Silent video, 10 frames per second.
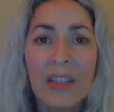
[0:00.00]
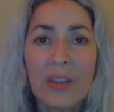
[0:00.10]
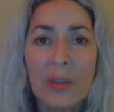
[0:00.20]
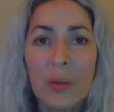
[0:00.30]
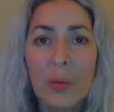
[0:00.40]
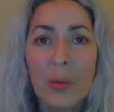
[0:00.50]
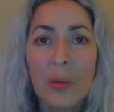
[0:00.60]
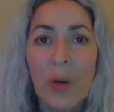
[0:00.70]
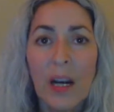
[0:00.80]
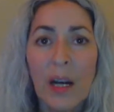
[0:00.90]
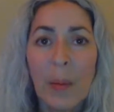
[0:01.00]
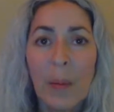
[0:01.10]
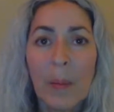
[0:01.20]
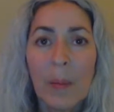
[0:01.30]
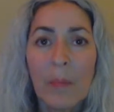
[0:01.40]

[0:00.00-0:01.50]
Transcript: to um,